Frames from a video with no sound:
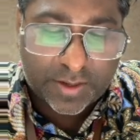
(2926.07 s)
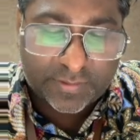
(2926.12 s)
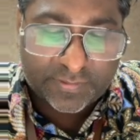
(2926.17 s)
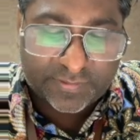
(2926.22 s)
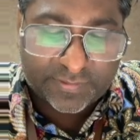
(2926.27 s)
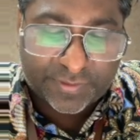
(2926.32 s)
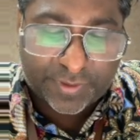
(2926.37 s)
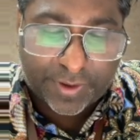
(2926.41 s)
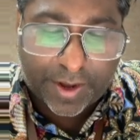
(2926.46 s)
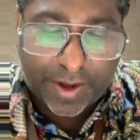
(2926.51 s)

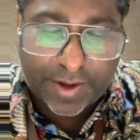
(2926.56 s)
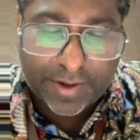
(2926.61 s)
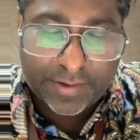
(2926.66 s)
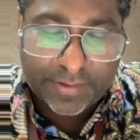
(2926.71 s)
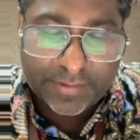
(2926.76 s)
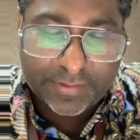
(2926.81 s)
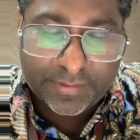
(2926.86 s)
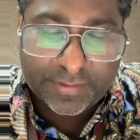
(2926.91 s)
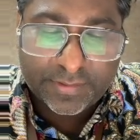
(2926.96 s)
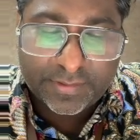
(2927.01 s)

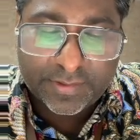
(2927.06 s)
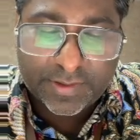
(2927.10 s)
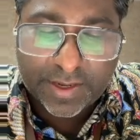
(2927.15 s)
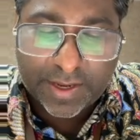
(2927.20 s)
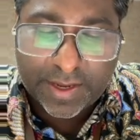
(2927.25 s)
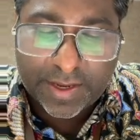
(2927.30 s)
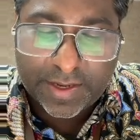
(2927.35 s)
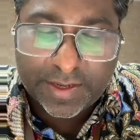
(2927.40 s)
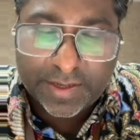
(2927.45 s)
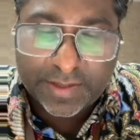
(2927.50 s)
strength,
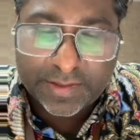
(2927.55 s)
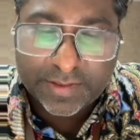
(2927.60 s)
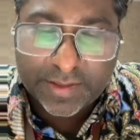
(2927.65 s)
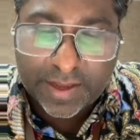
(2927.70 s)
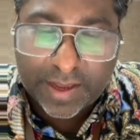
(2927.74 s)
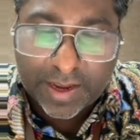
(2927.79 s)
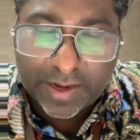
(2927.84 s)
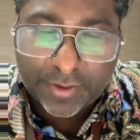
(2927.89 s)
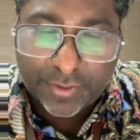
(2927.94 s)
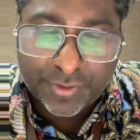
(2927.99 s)
okay, in the
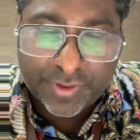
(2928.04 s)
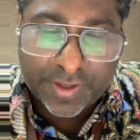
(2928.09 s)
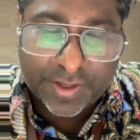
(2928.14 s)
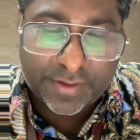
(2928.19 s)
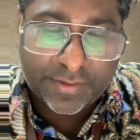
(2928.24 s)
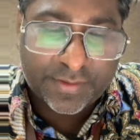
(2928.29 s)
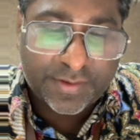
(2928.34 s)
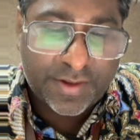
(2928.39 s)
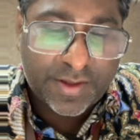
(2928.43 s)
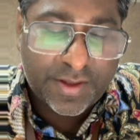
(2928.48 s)

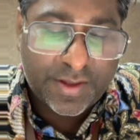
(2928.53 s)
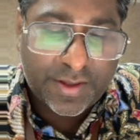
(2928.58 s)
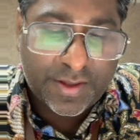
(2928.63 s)
halogen.